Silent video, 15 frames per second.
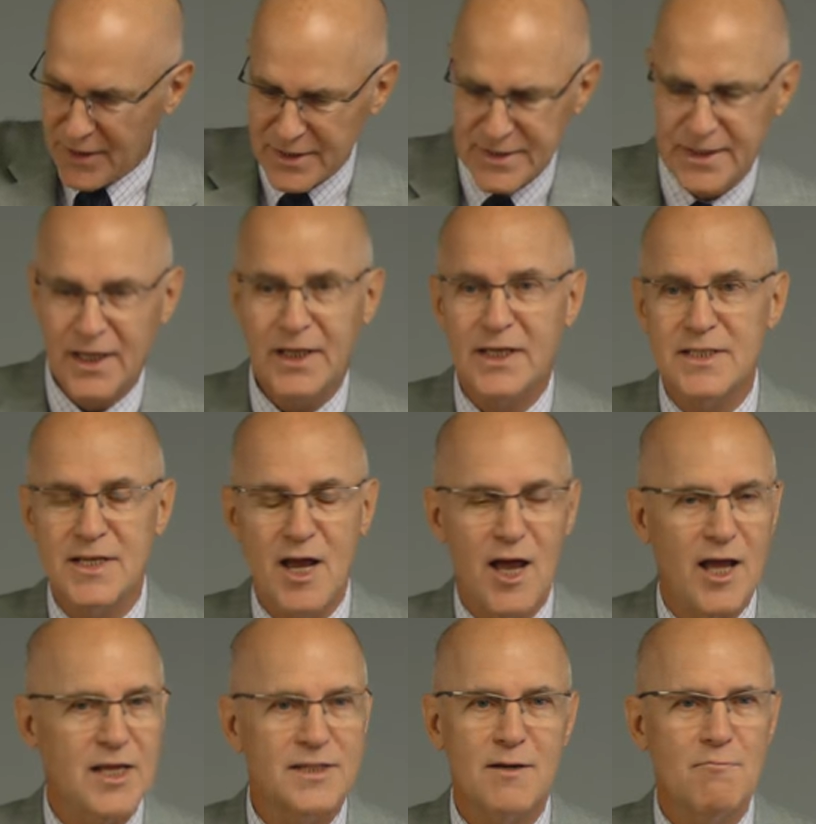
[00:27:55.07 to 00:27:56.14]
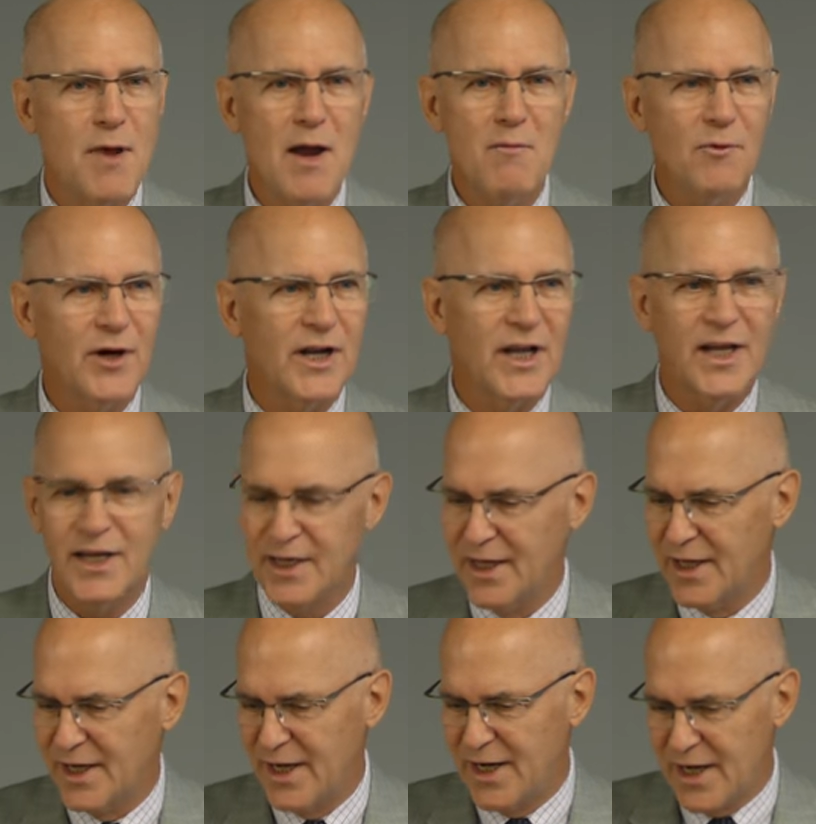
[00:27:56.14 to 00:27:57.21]
this thing is a, is a memory. It,
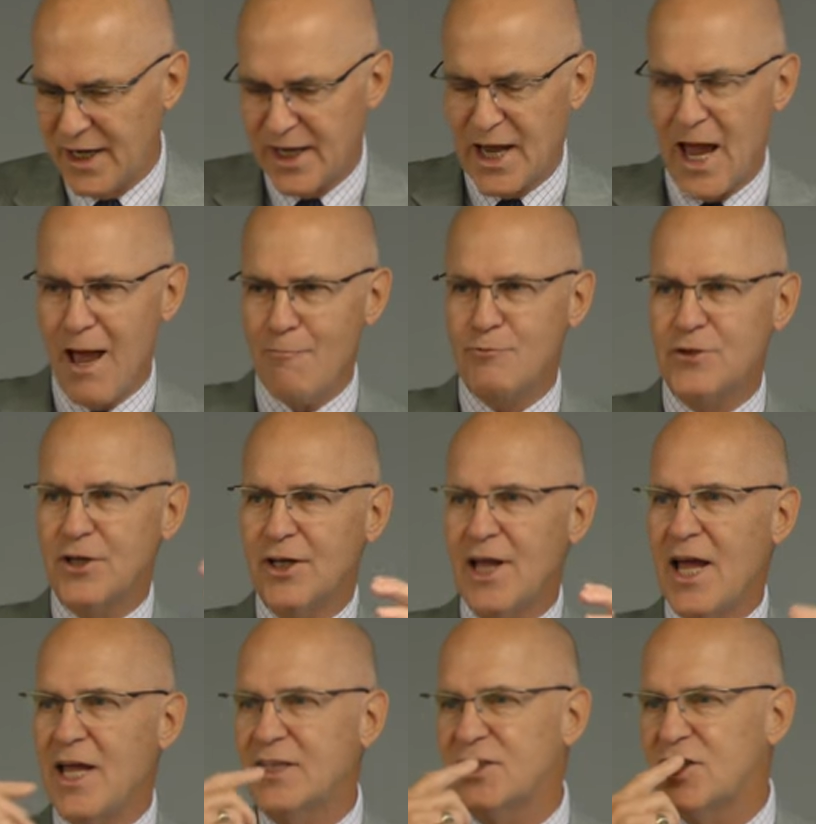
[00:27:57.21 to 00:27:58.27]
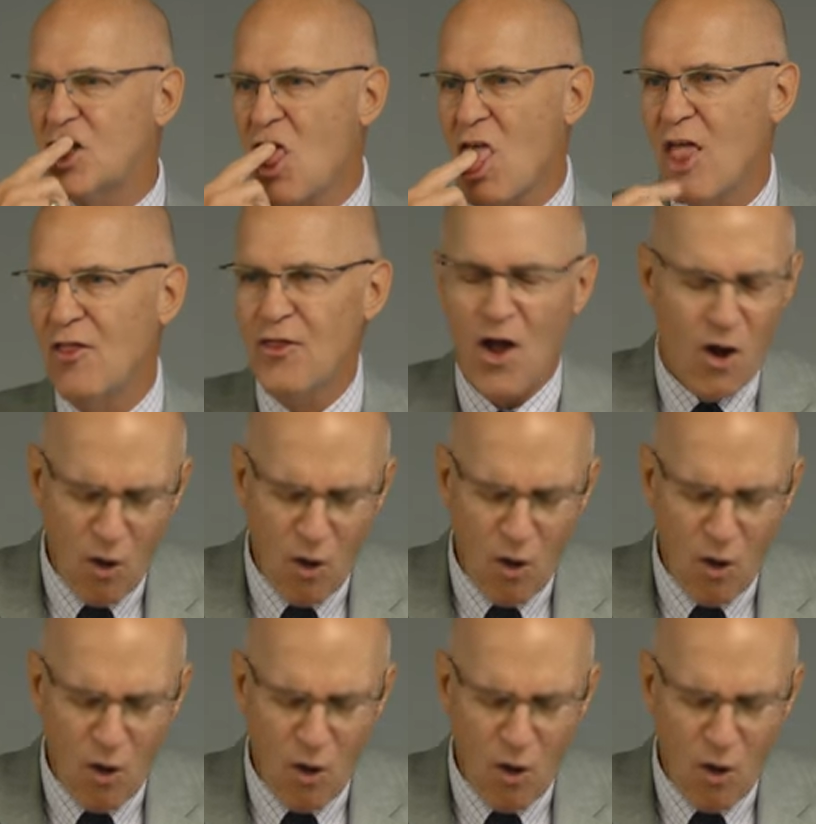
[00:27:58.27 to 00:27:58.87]
it, it encapsulates the